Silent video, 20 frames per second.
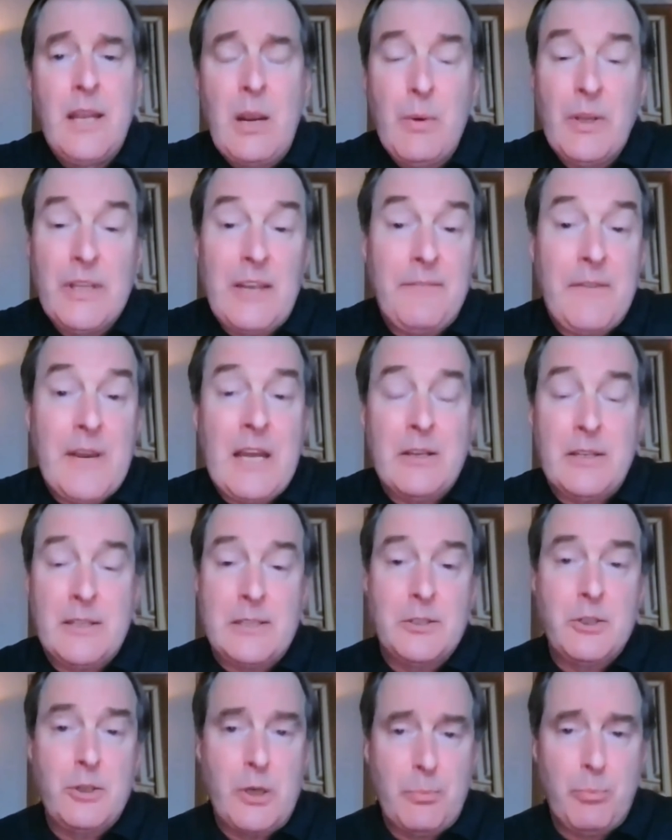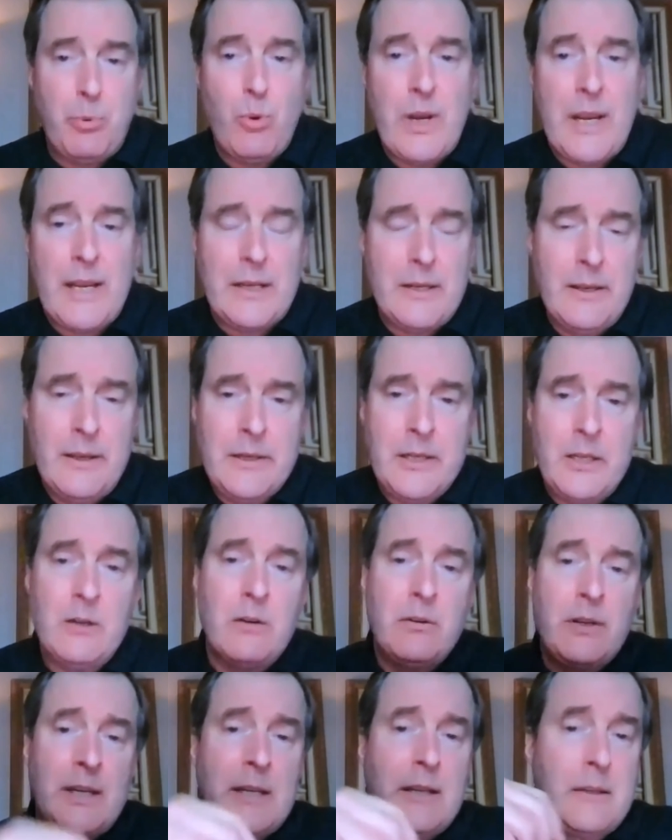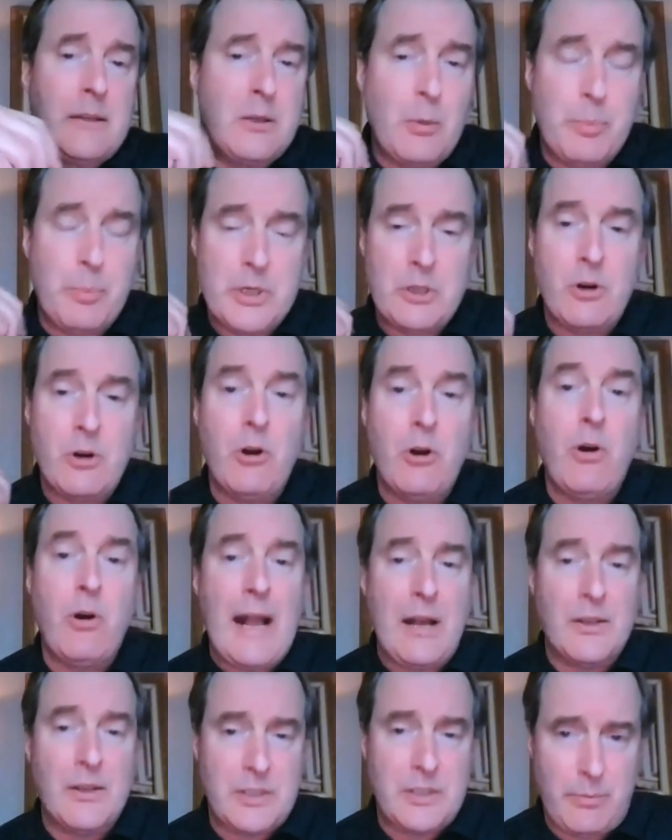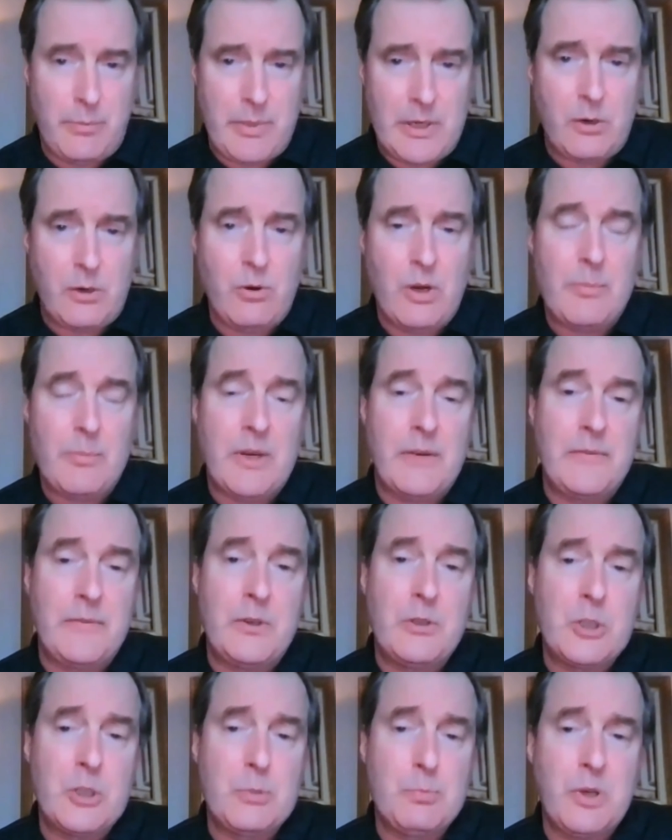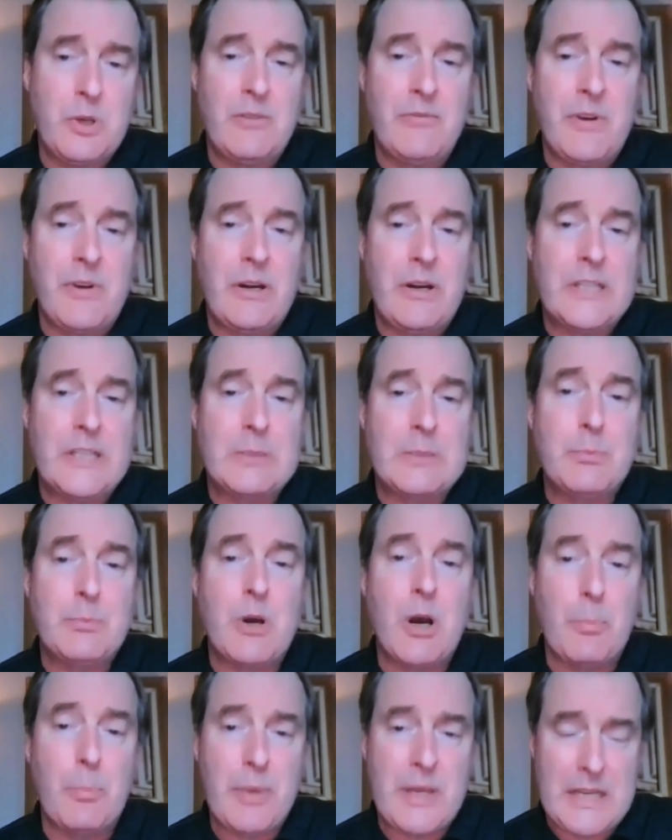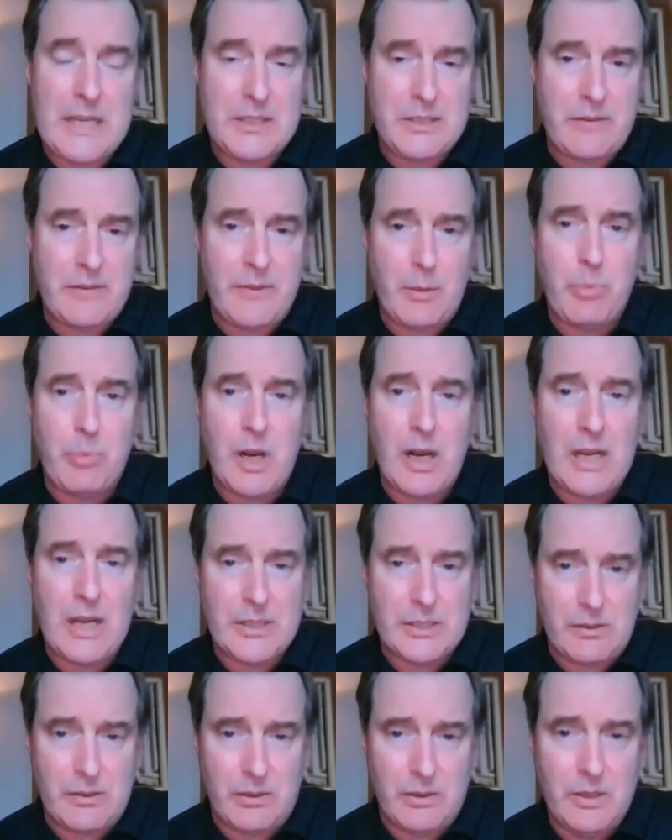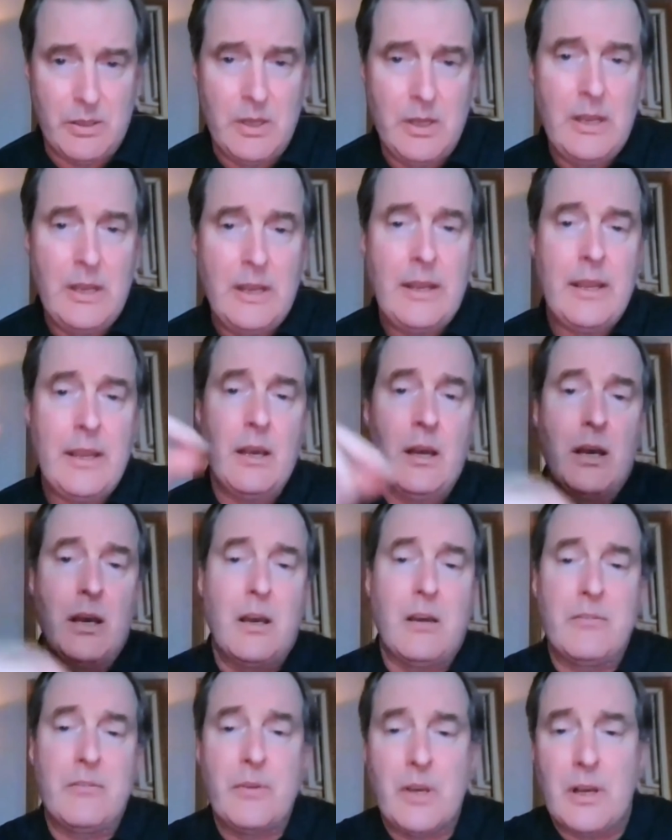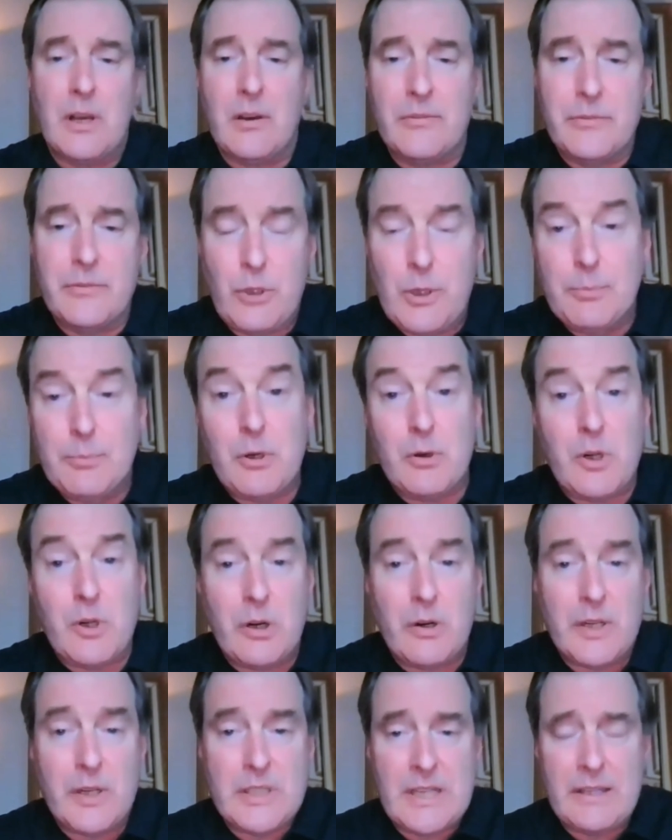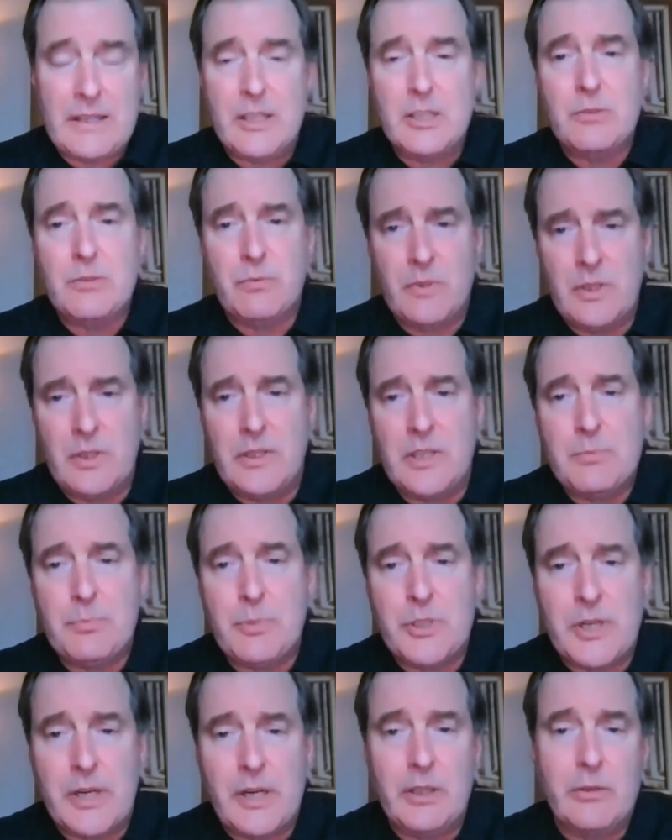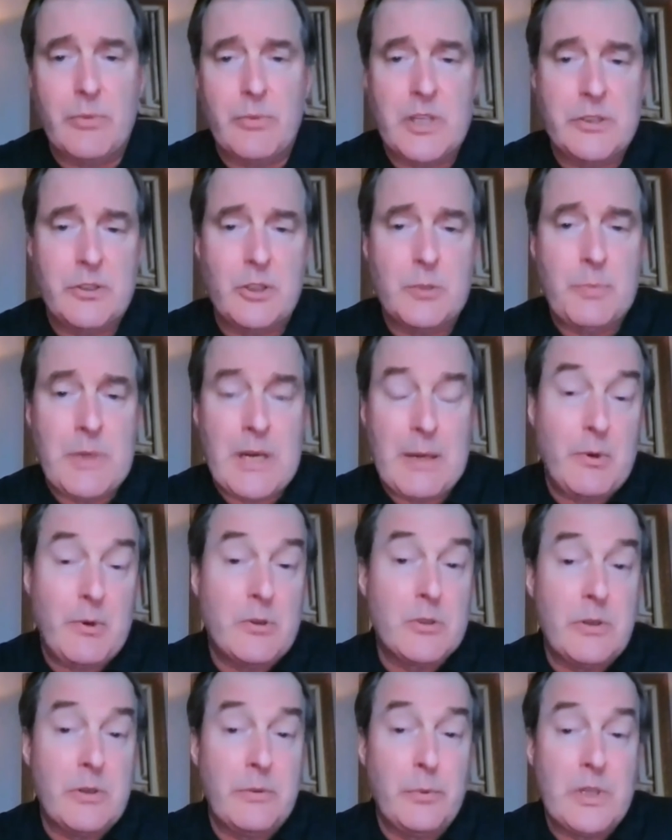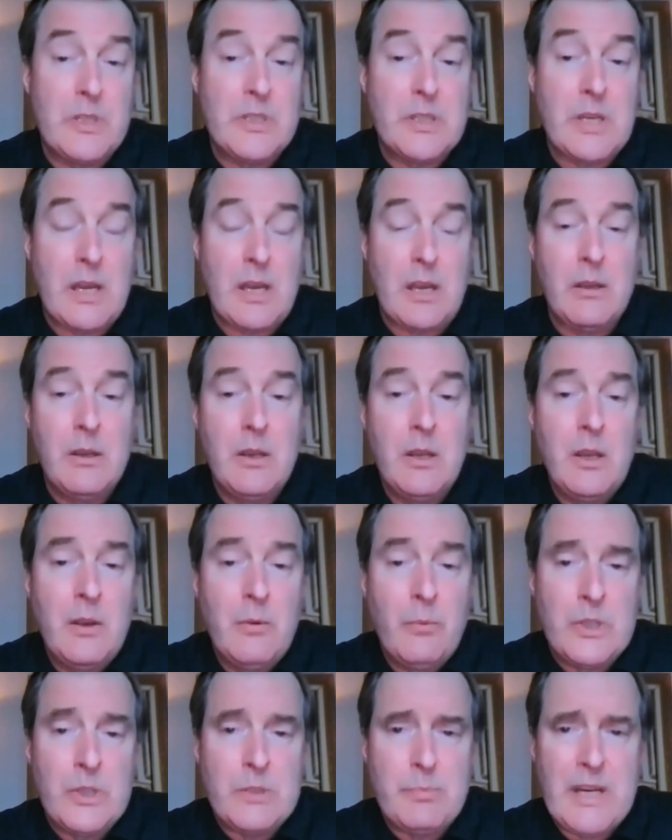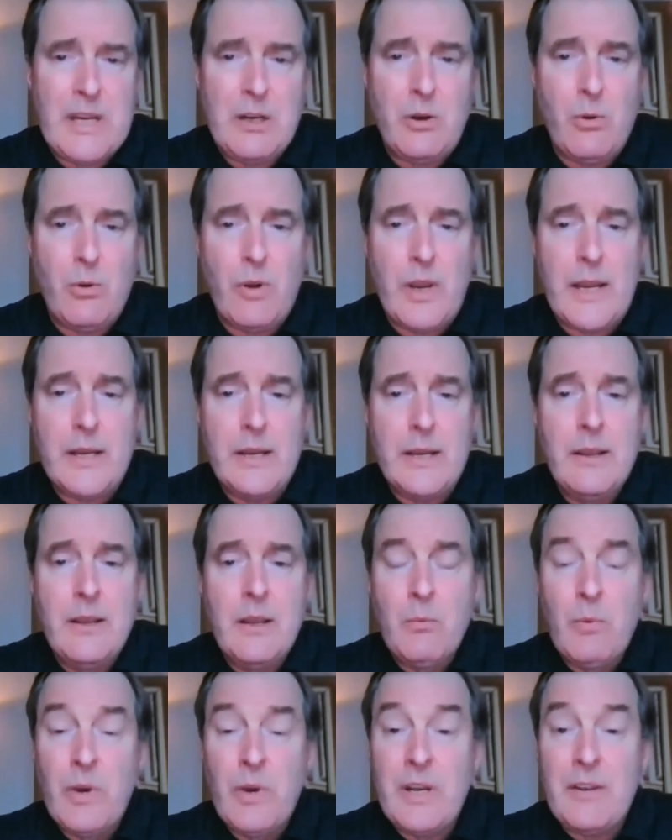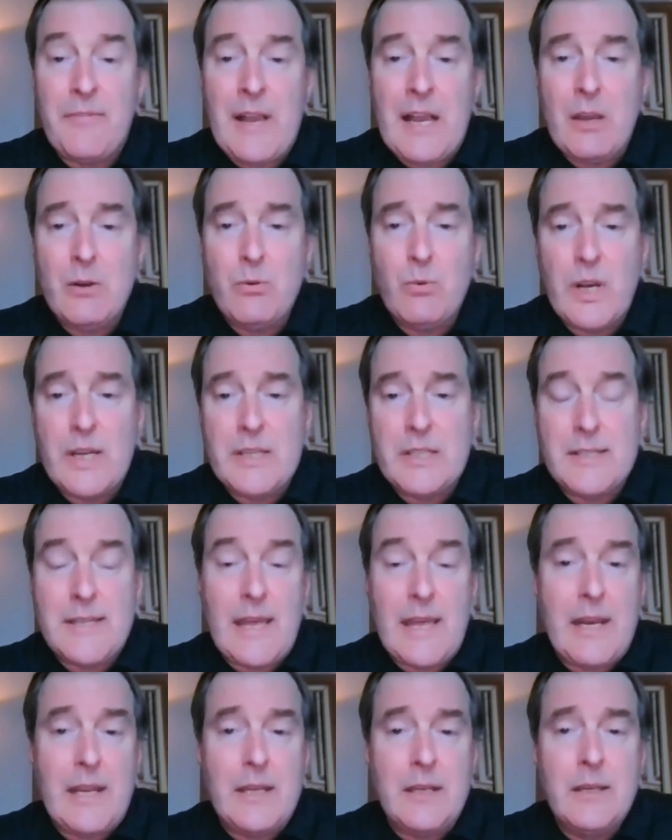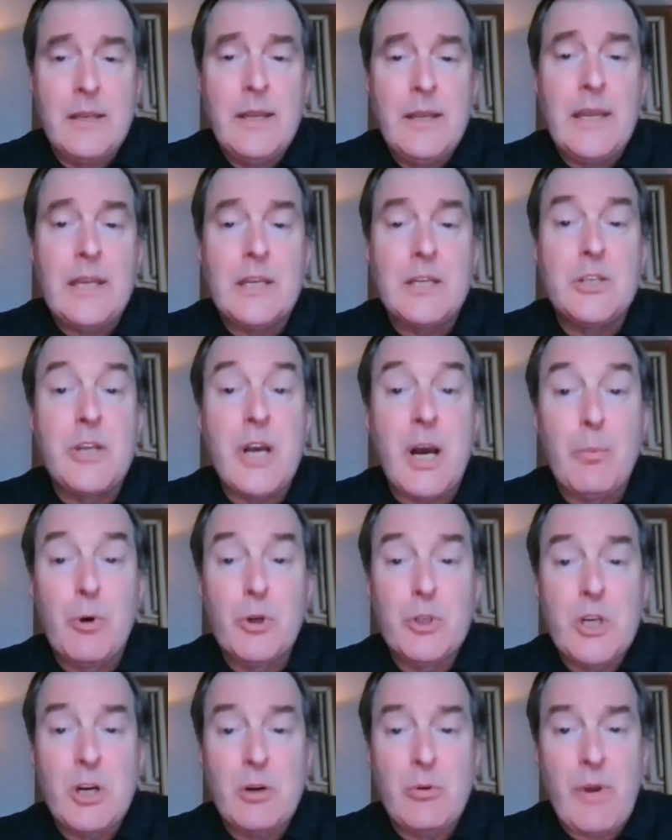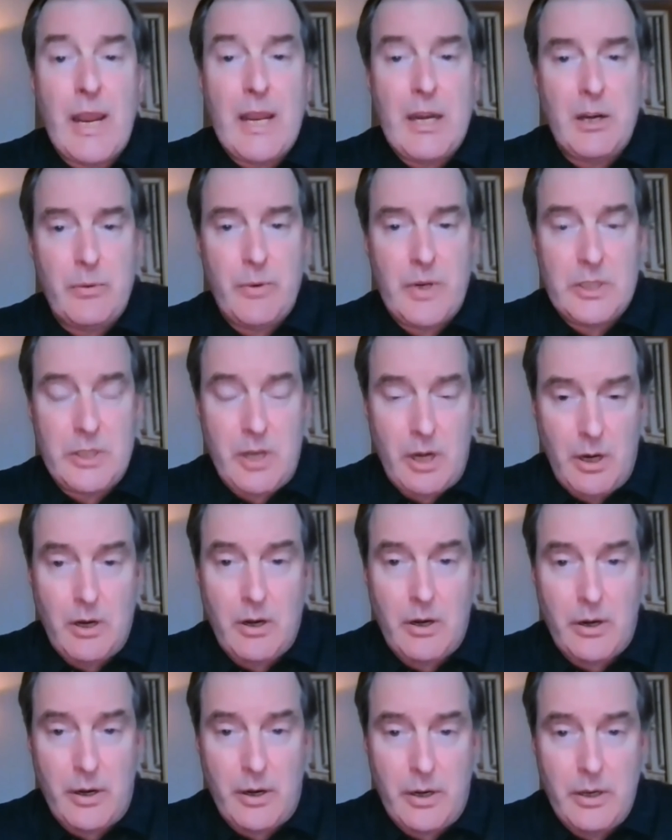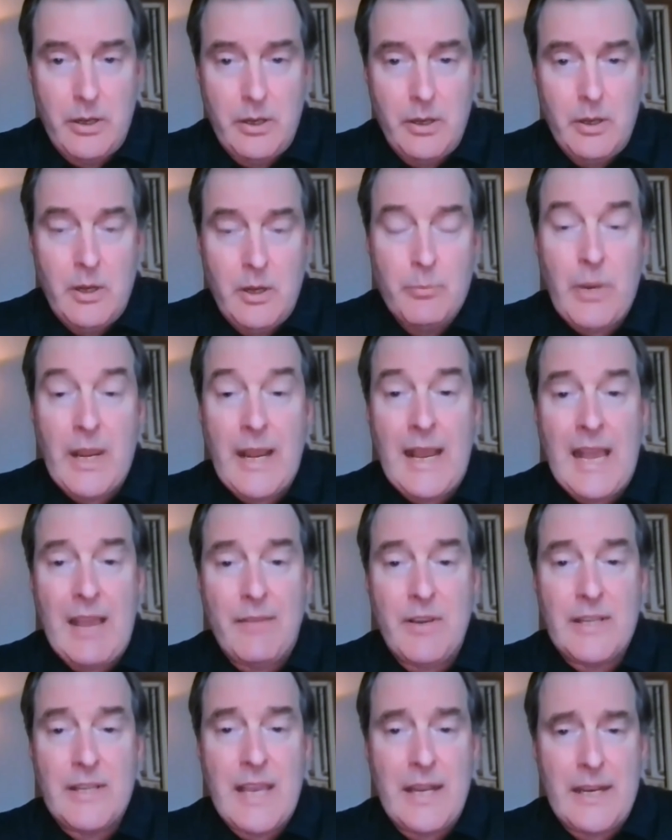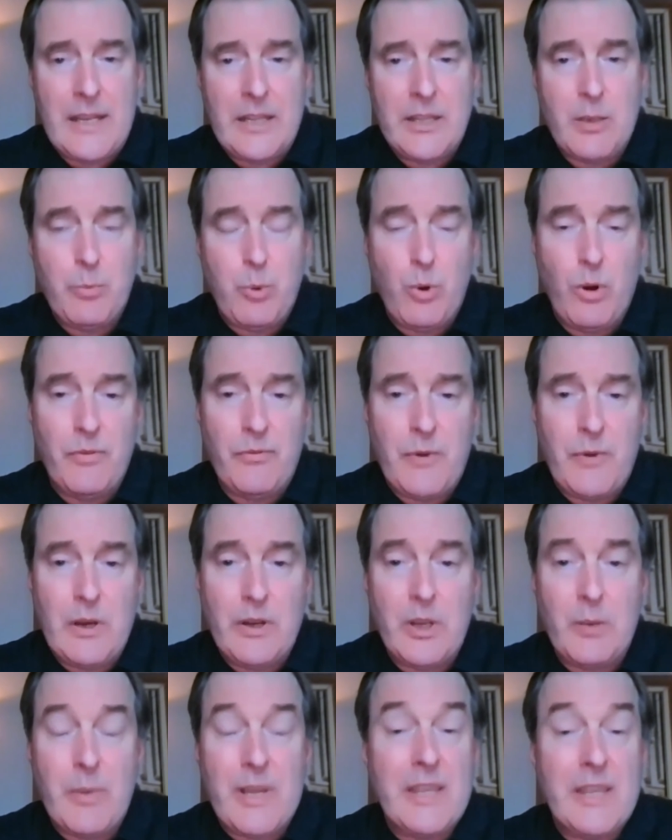And what they found is, to your point, you don't need to you know put your whole house into Bitcoin, but if you just put a very small piece of the puzzle of, of cryptocurrency, and this in this particular research paper was uh, was Bitcoin, what it found was is that it, it doubled your rate of return by having that in the portfolio.